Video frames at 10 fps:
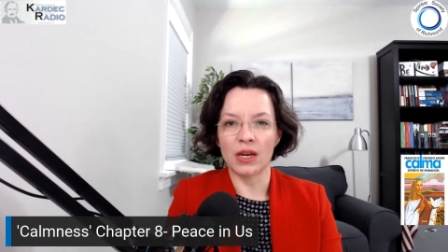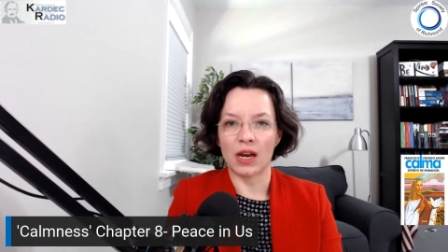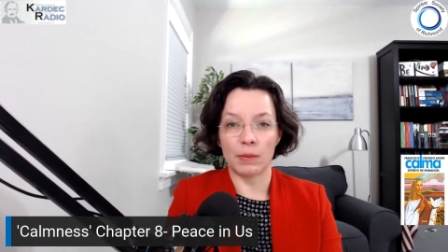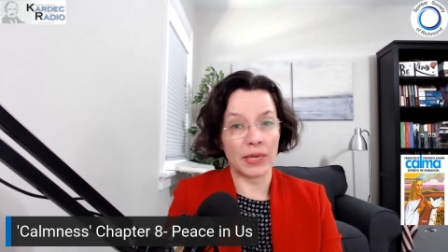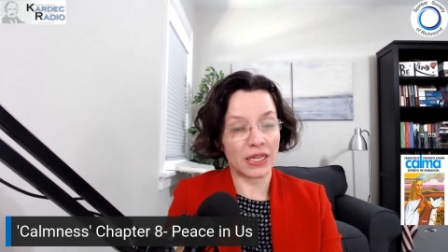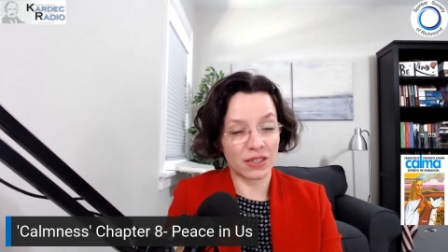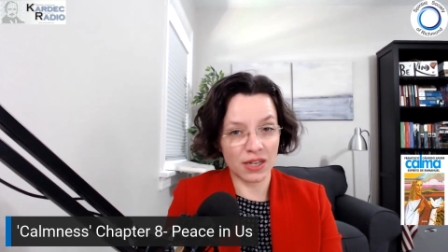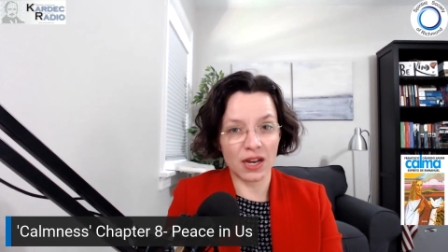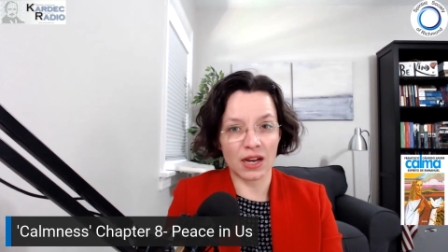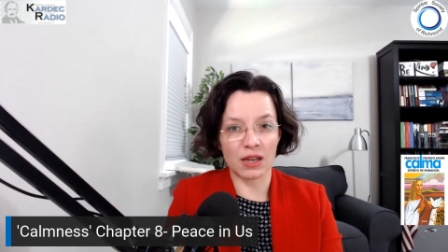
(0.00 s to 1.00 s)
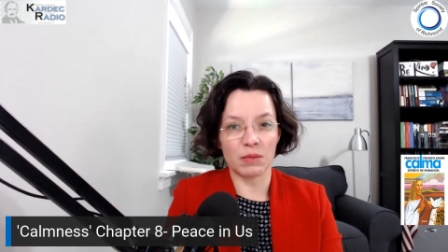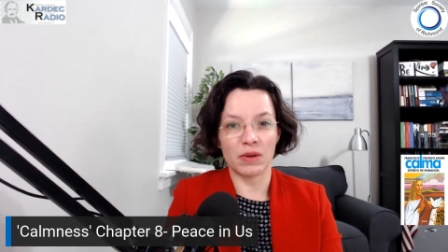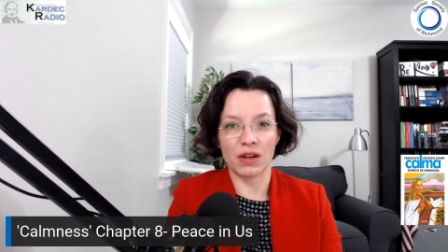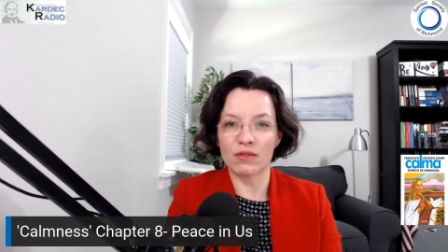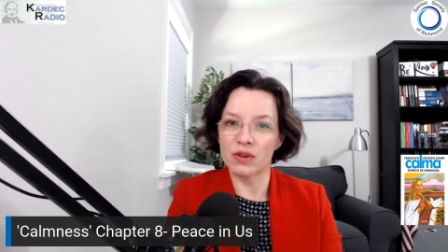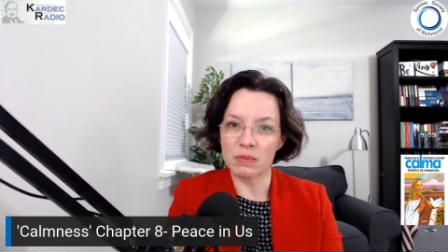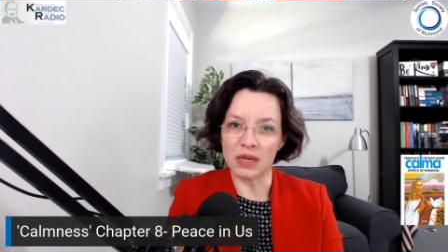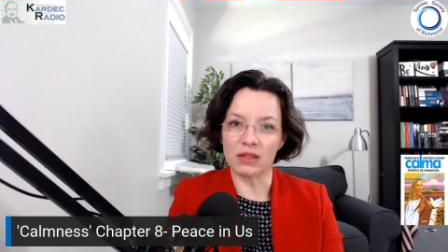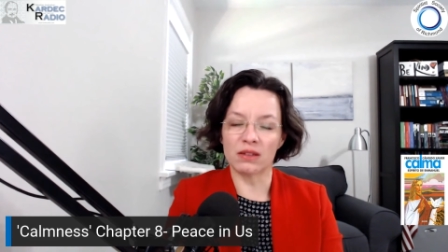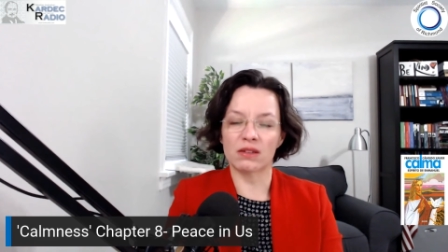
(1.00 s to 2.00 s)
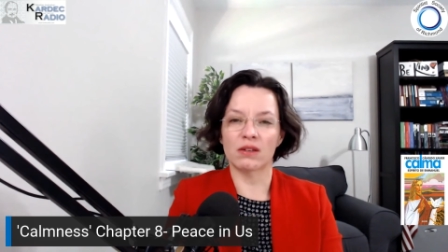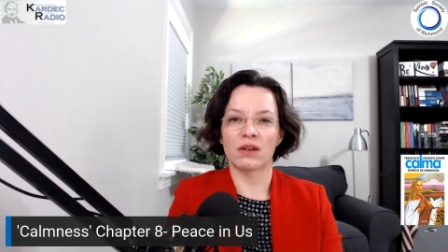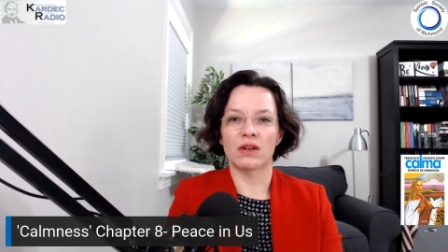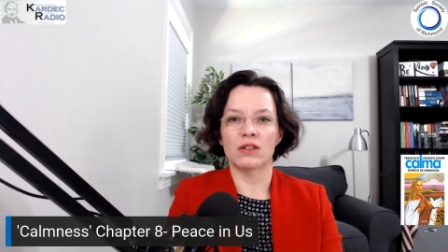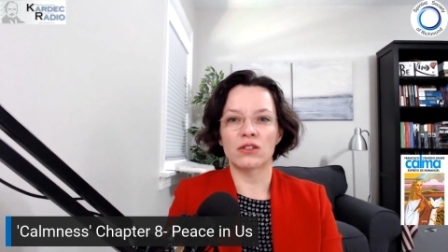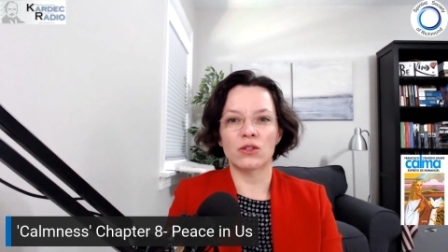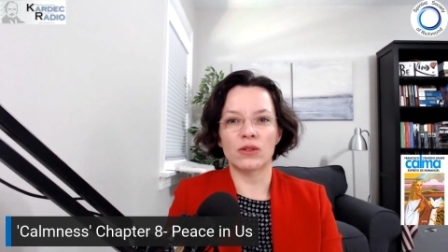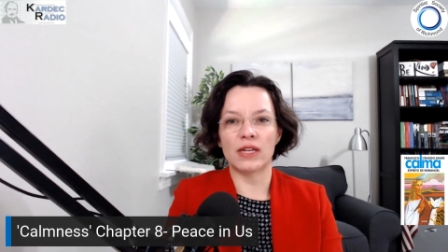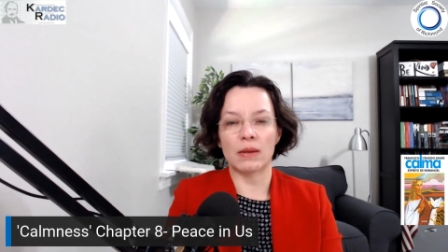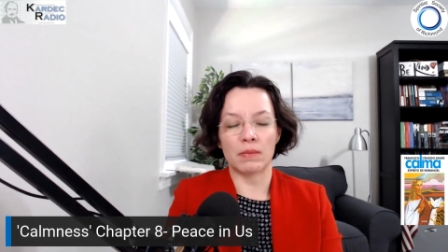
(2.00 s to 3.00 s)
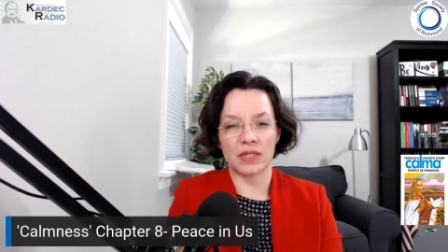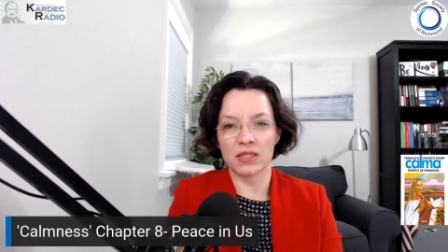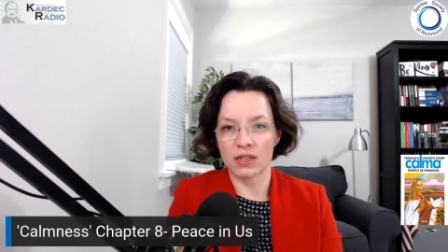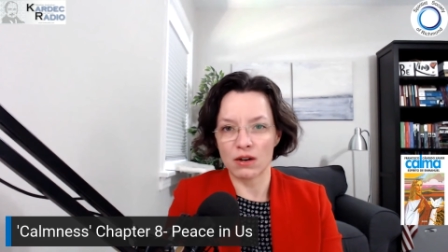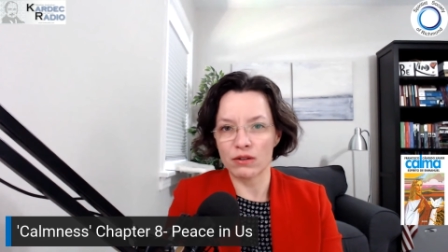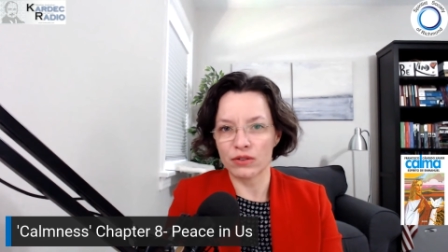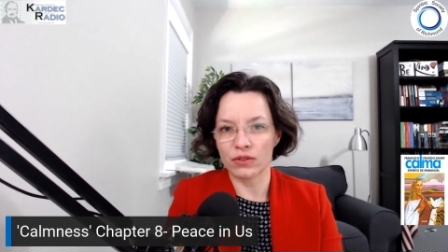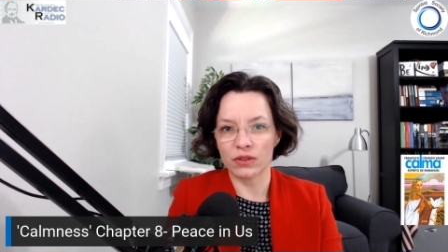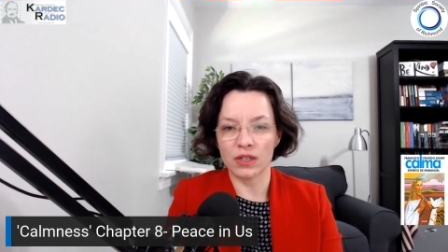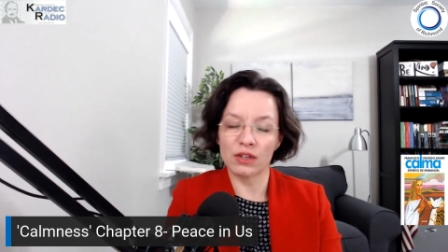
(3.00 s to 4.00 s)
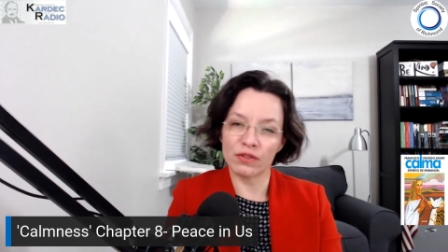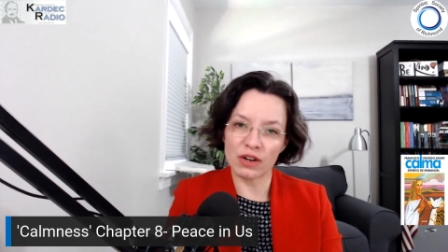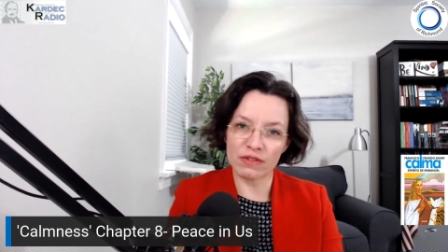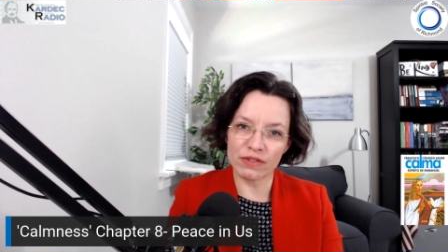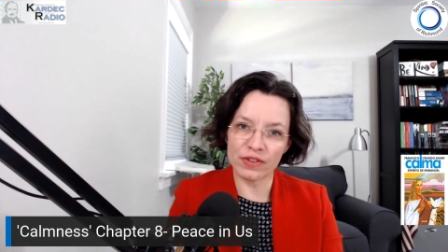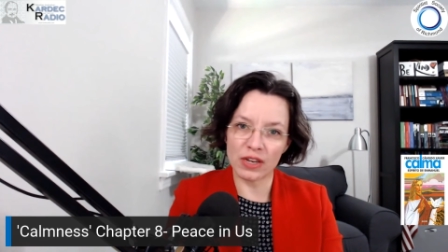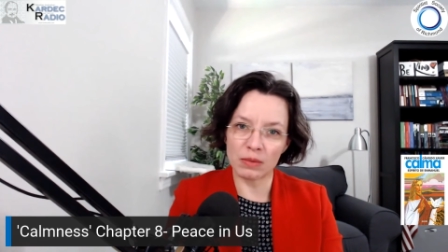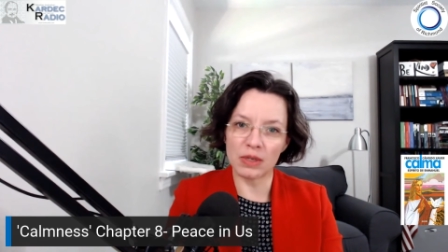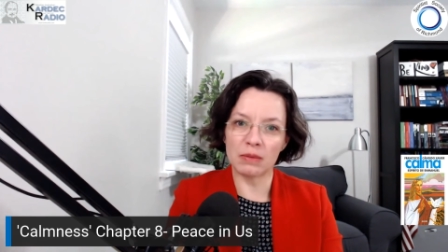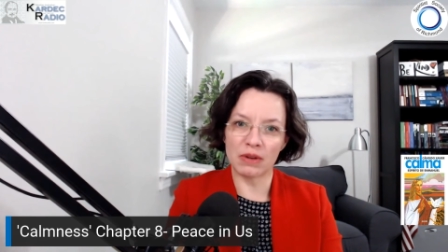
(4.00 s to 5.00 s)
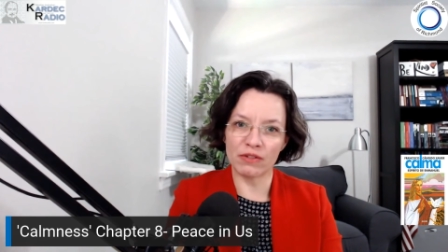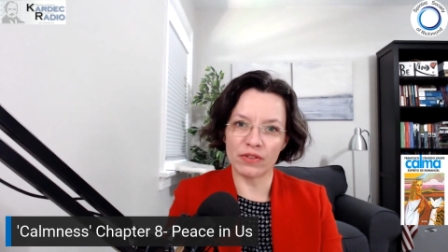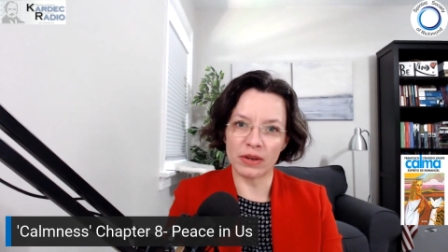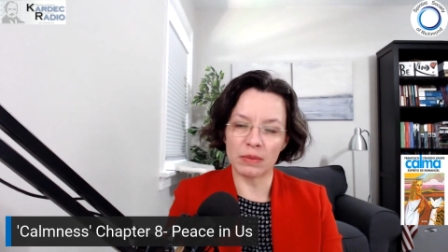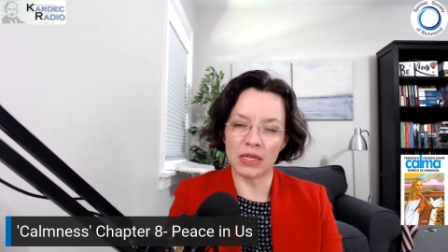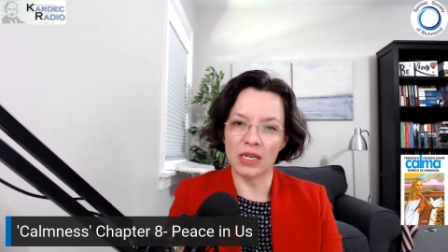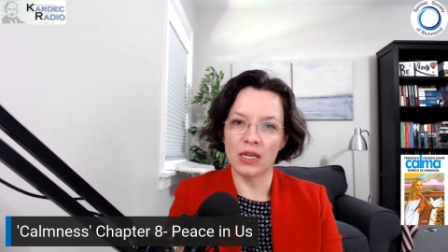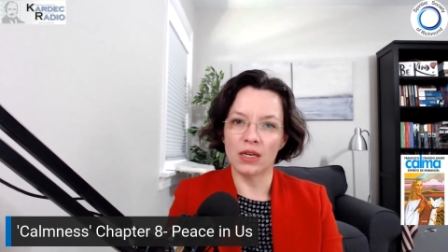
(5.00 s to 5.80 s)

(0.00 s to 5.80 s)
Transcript: I make time every month so that myself, and if I have a family, my family,